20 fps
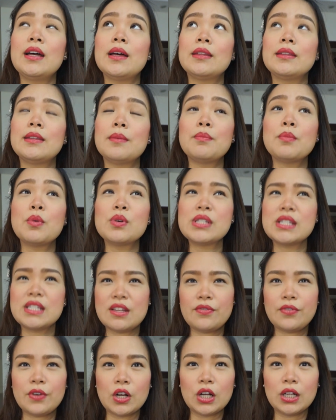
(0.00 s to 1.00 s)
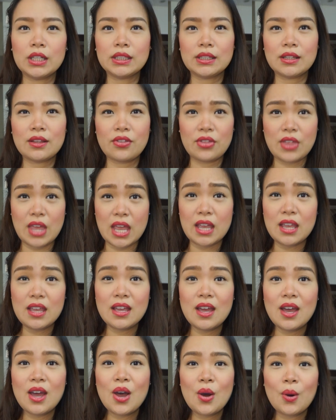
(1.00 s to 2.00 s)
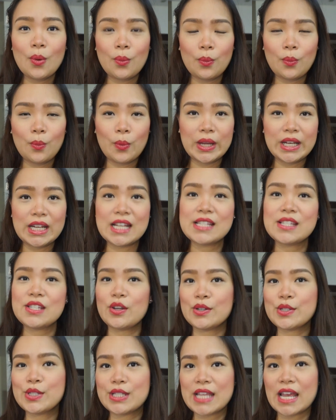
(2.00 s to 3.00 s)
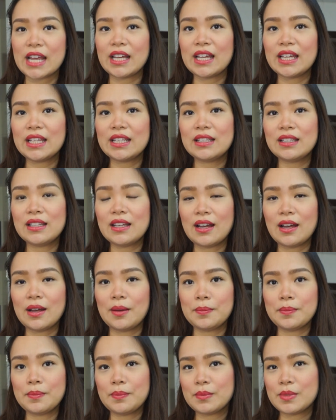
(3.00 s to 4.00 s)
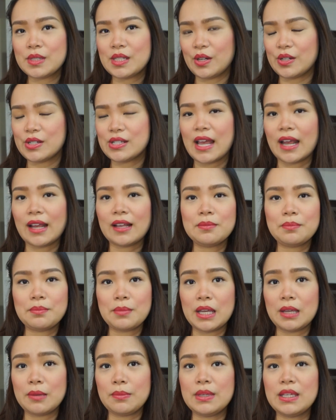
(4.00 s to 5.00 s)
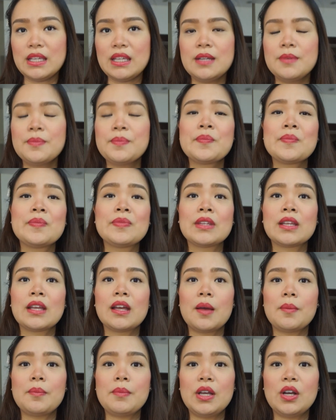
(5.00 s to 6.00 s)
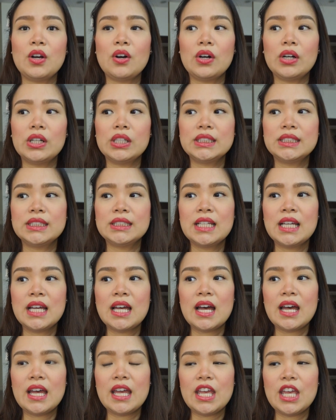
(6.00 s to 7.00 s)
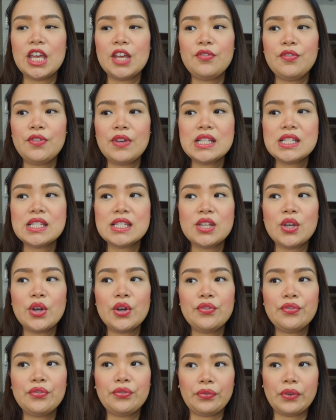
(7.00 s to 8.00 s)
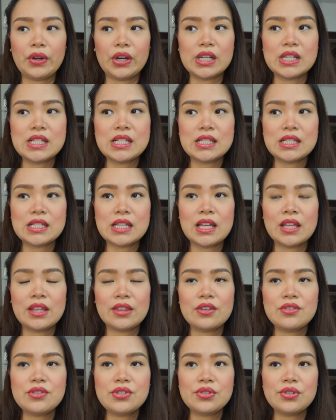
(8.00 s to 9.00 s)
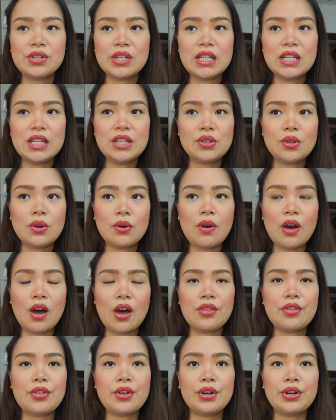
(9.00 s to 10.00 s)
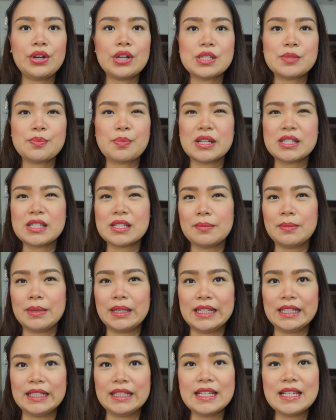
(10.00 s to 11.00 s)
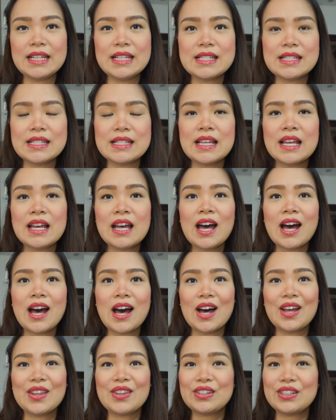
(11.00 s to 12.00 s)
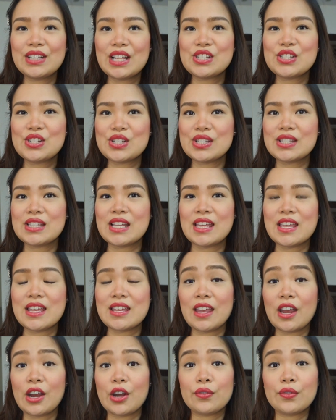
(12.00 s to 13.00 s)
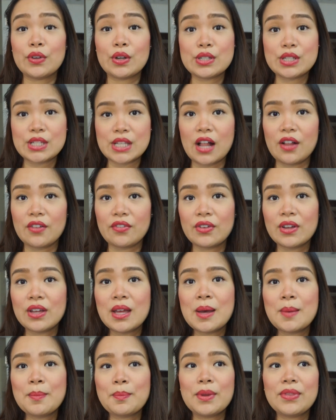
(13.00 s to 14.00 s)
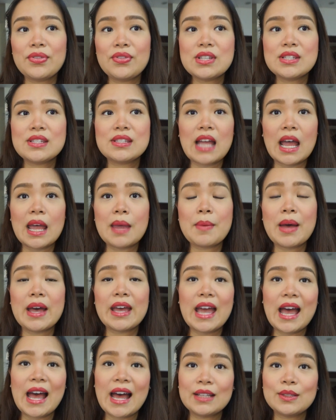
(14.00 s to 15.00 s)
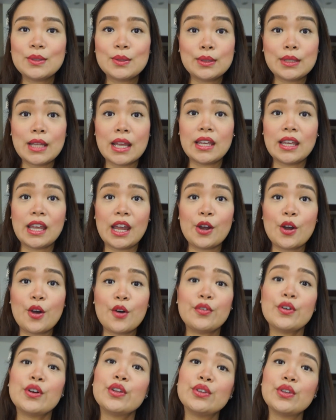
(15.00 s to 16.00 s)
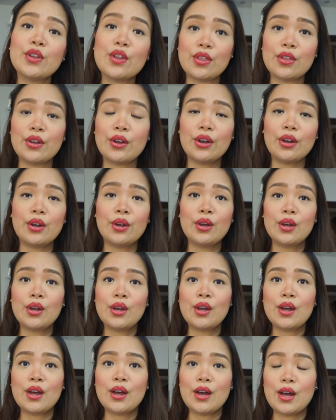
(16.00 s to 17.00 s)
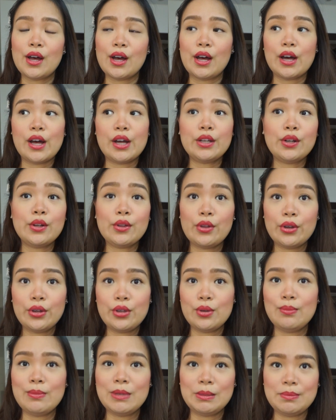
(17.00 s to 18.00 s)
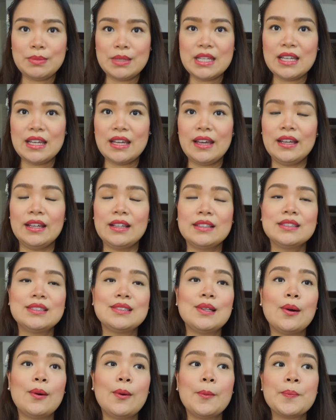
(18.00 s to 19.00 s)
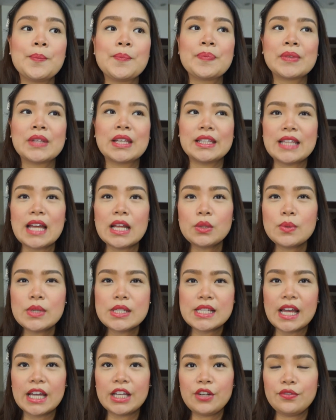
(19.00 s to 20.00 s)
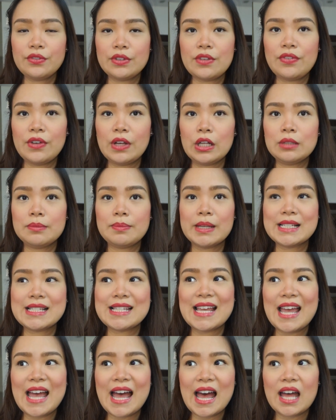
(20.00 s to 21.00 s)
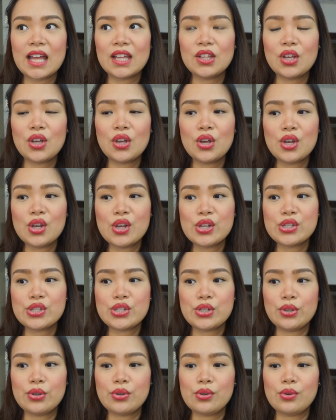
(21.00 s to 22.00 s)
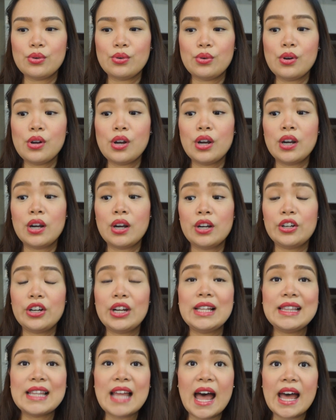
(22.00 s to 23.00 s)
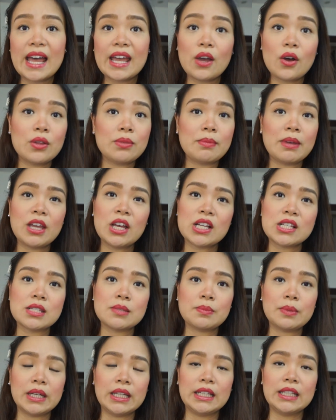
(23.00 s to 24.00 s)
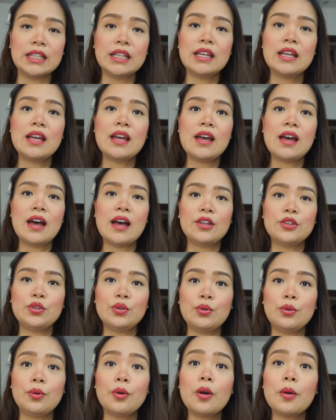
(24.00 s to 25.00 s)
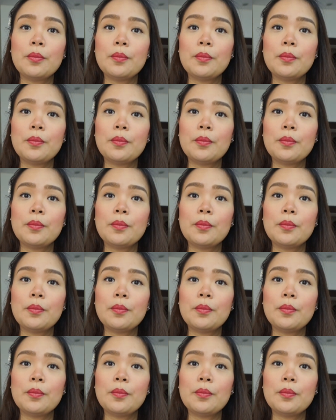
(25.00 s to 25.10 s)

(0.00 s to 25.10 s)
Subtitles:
the most difficult thing when it's your second baby, because if it's your first, there's really no other responsibilities other than just taking care of yourself. But this time I had to take care of another human being. So that was kind of difficult because I had to rely on my husband to